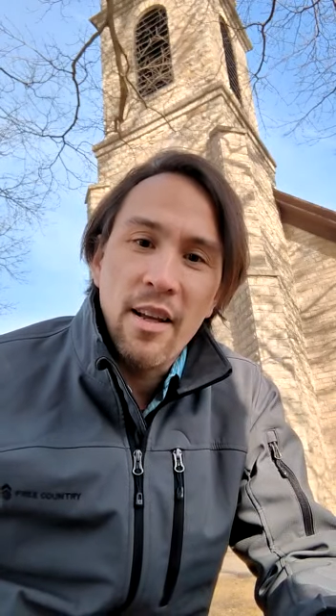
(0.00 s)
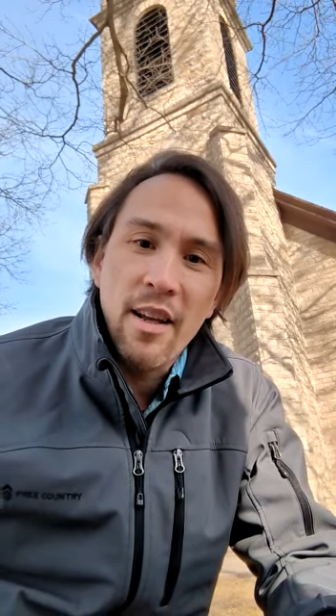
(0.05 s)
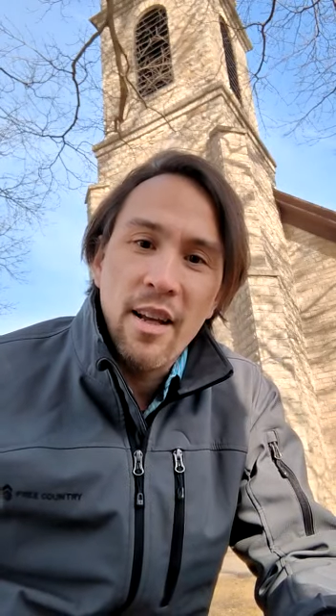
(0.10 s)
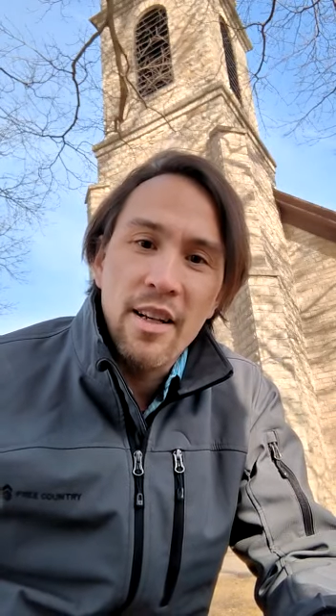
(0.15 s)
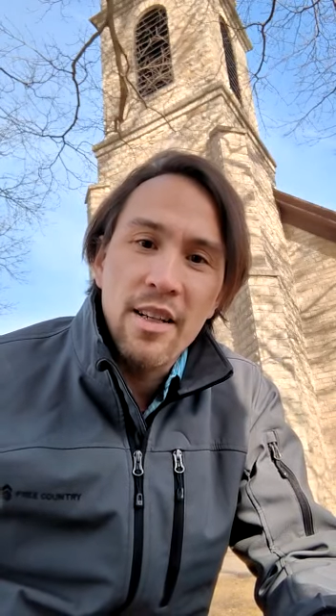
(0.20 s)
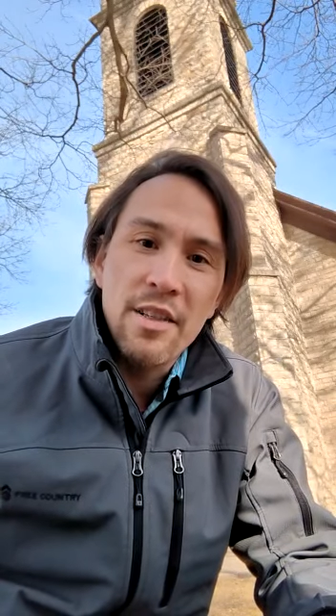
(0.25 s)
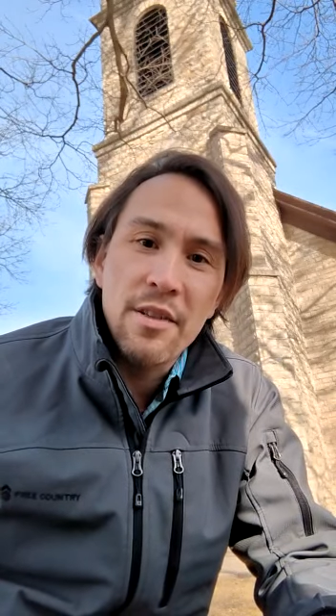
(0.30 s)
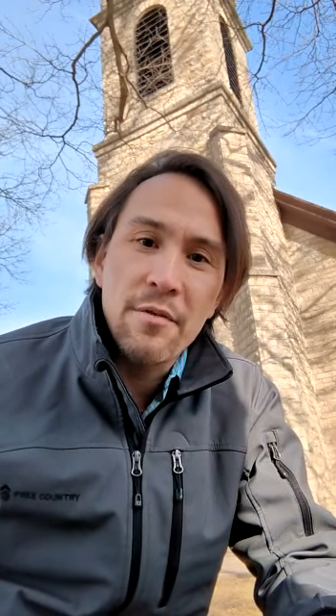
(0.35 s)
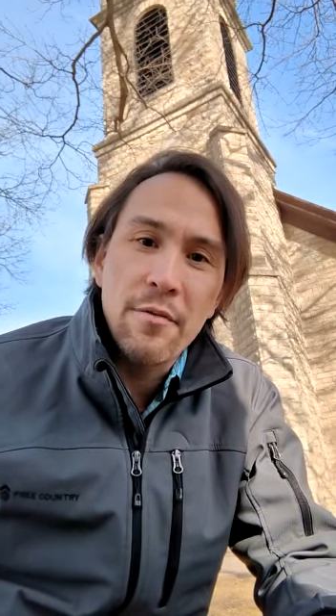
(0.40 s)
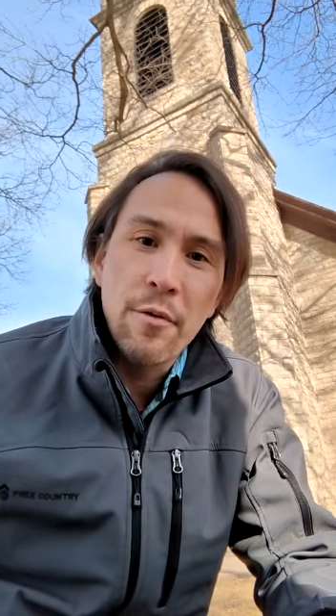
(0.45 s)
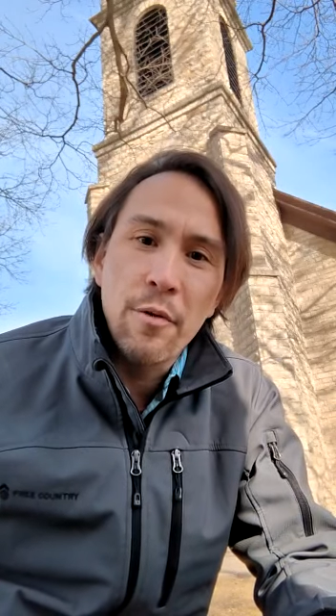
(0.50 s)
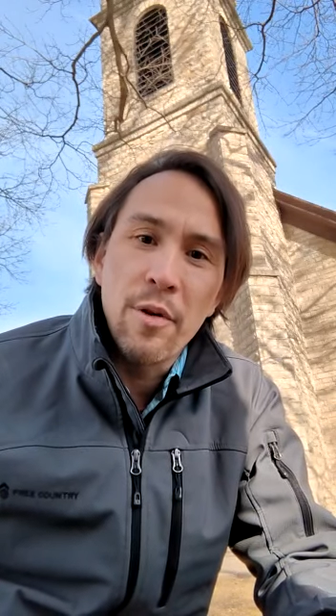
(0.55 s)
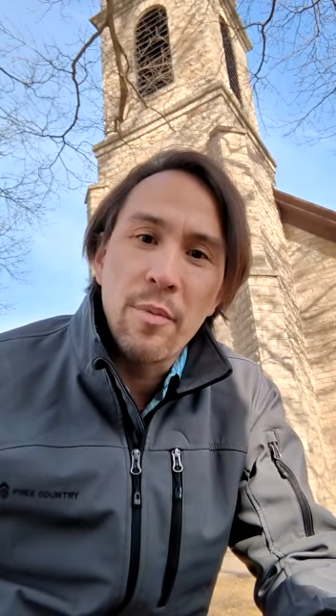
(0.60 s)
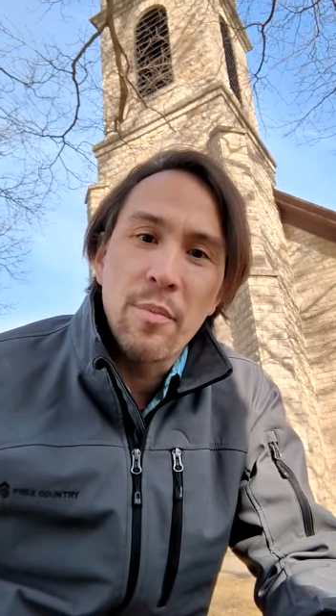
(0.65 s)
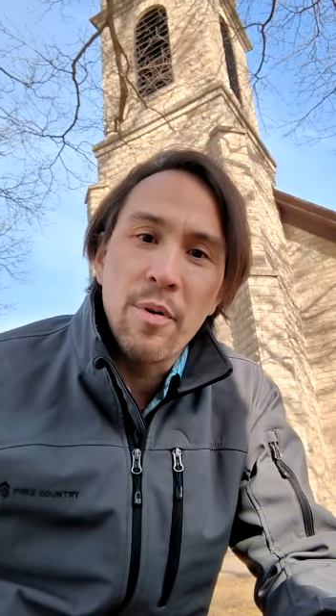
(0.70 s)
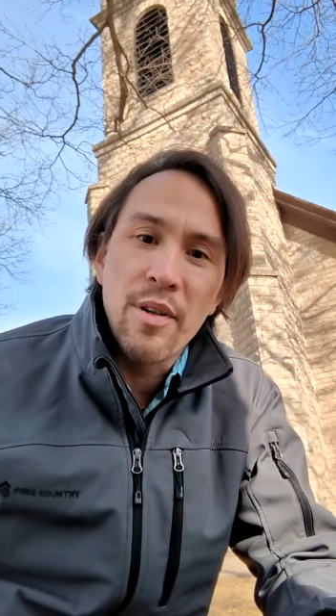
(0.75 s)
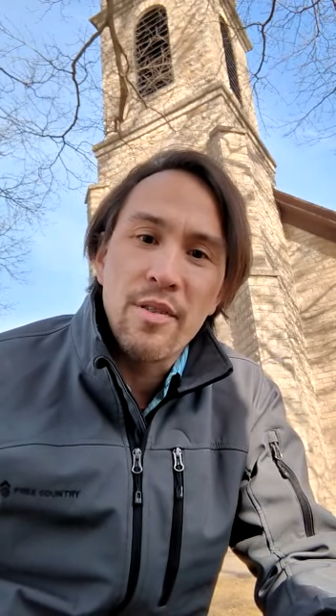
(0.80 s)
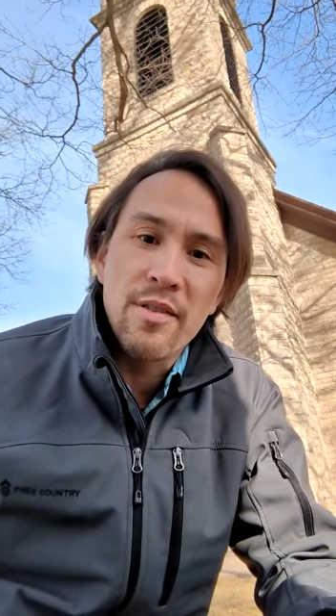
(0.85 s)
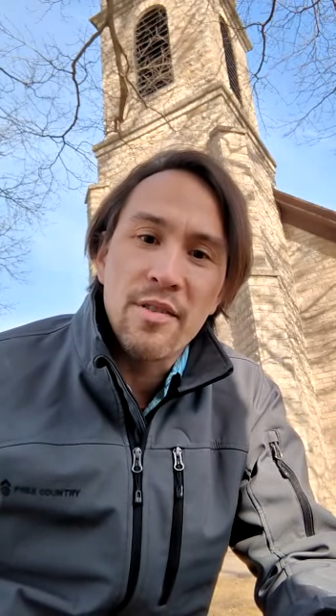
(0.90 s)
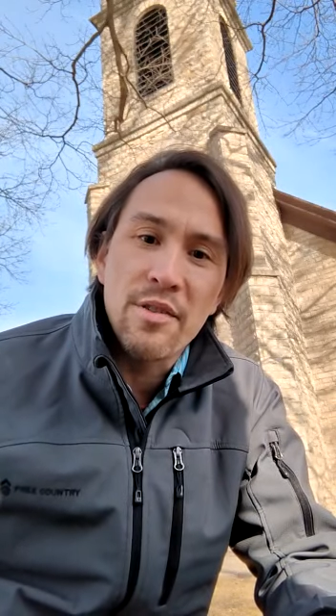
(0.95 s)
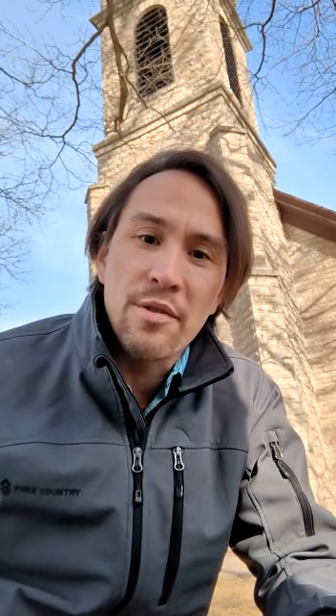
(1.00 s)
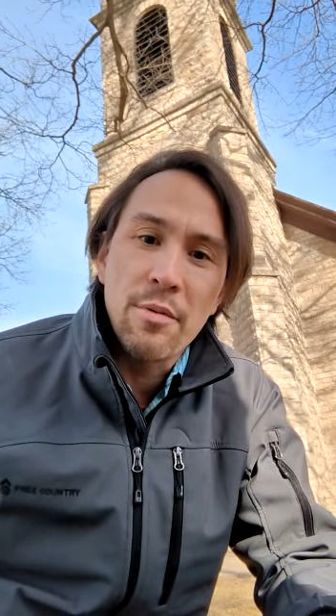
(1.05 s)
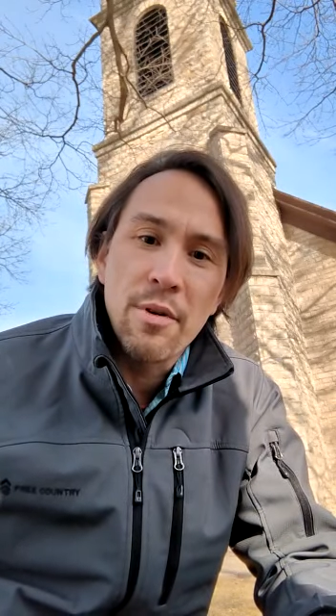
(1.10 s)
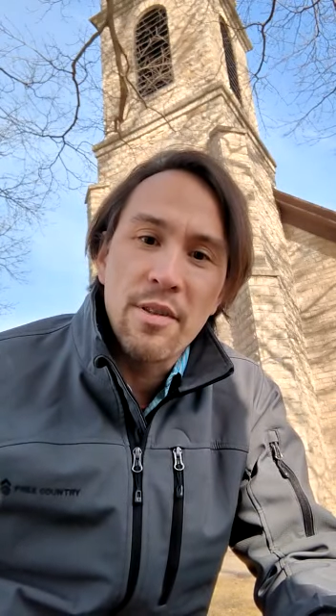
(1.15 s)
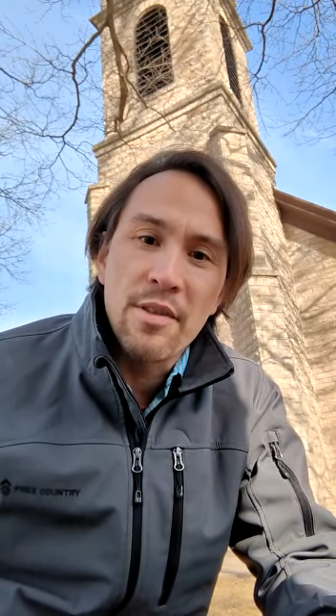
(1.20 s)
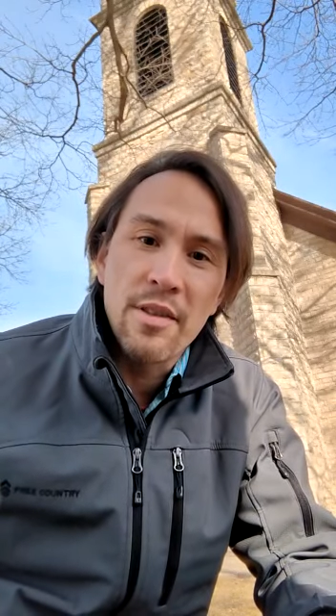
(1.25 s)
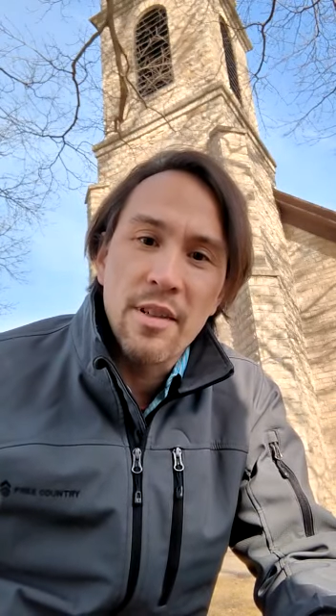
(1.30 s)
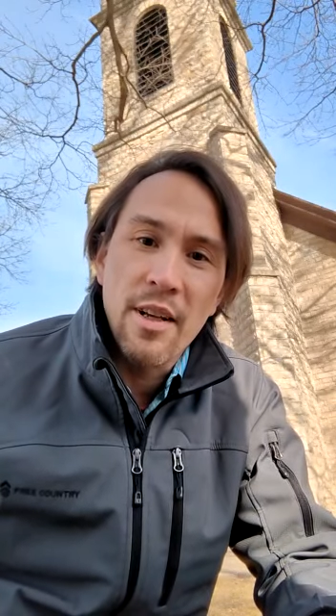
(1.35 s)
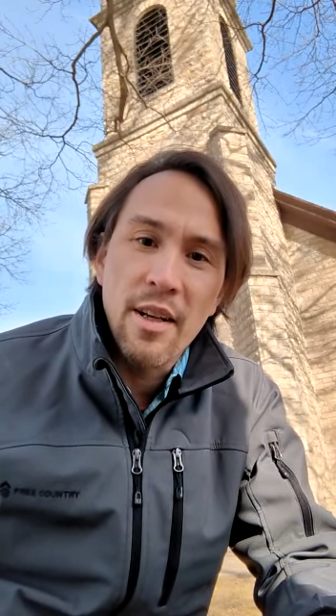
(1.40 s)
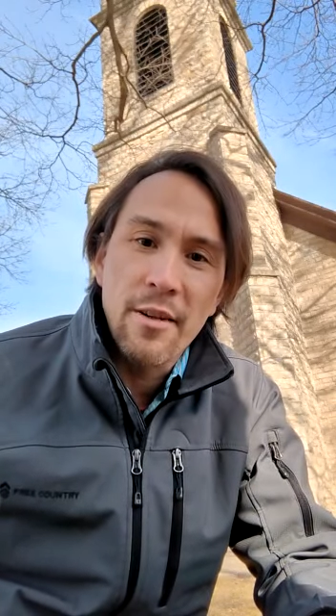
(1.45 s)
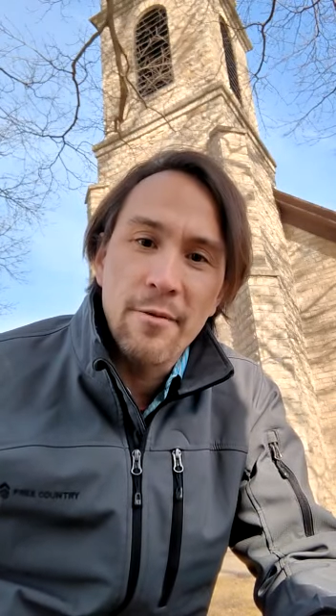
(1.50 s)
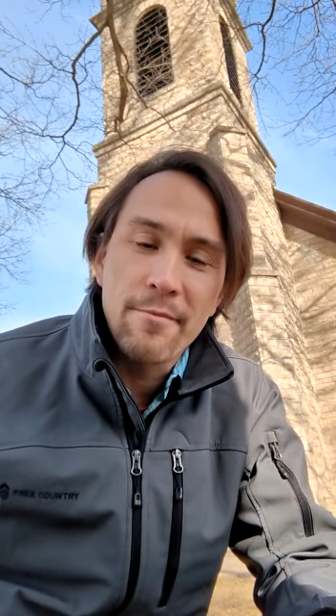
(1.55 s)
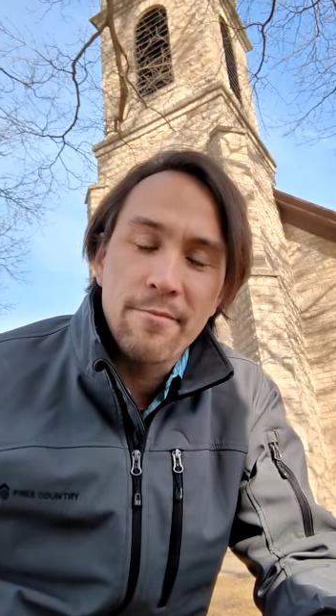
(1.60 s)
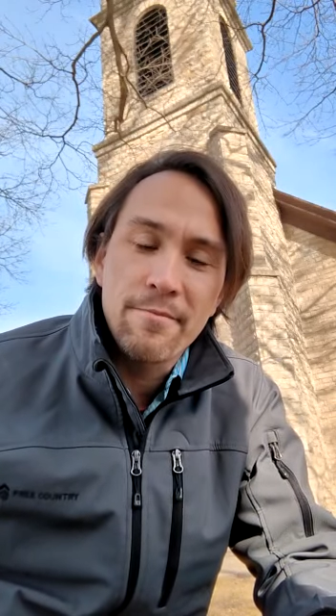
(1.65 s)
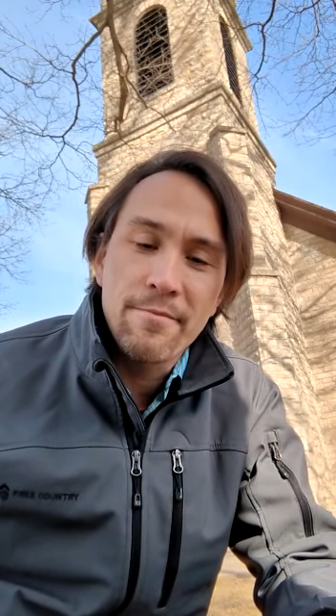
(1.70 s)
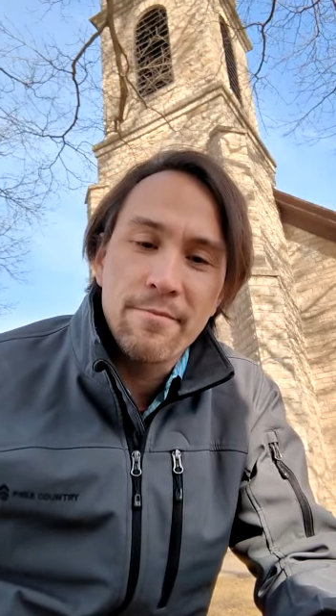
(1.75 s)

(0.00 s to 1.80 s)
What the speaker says: and He's fully present to us again.